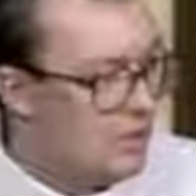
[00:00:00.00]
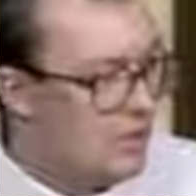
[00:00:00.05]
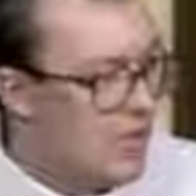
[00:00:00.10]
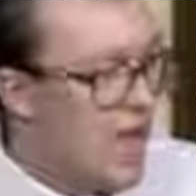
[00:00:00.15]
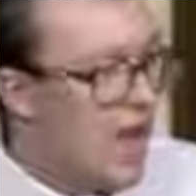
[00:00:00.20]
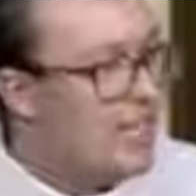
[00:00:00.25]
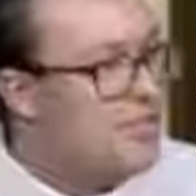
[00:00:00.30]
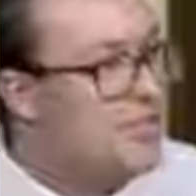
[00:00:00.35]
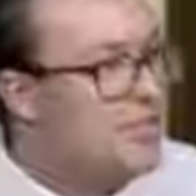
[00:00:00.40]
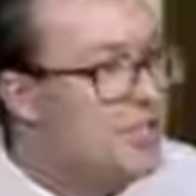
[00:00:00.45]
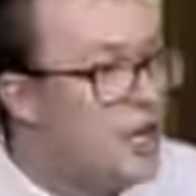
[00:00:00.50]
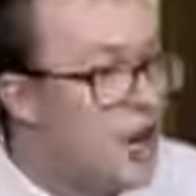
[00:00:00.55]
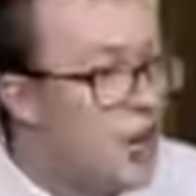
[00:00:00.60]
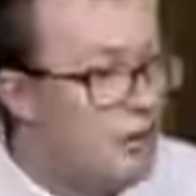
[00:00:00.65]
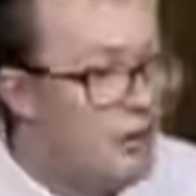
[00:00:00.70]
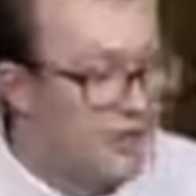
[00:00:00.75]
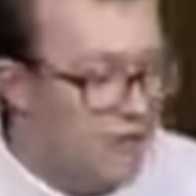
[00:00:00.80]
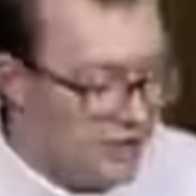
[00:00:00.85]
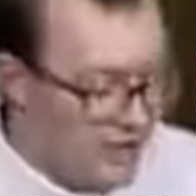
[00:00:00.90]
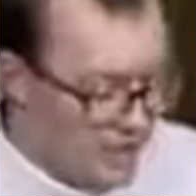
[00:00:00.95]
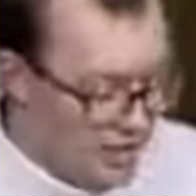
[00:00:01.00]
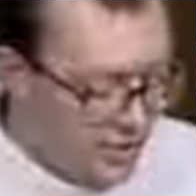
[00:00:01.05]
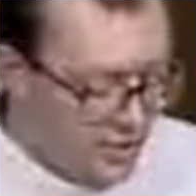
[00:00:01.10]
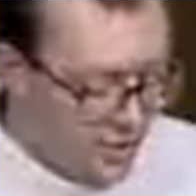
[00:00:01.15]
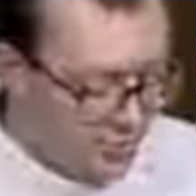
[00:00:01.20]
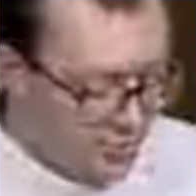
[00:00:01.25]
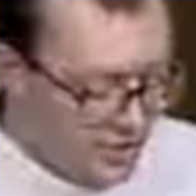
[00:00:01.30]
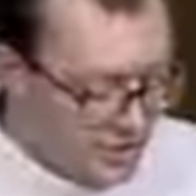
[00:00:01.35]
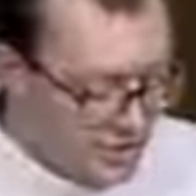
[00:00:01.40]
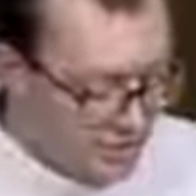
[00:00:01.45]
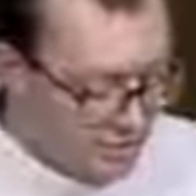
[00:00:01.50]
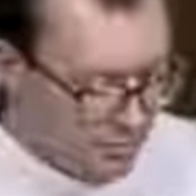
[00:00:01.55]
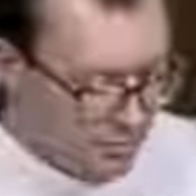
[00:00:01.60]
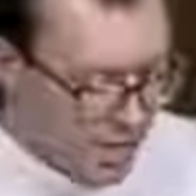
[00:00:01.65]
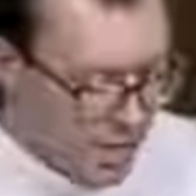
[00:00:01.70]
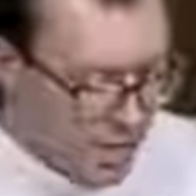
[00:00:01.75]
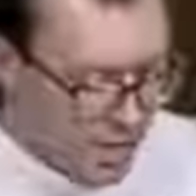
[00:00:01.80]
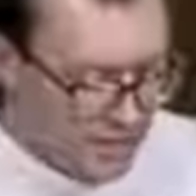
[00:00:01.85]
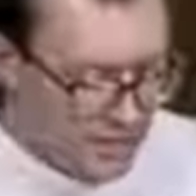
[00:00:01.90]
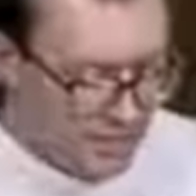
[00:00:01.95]
I don't think you'll be
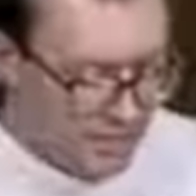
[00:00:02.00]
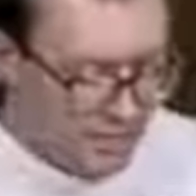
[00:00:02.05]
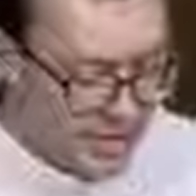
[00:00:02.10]
surprised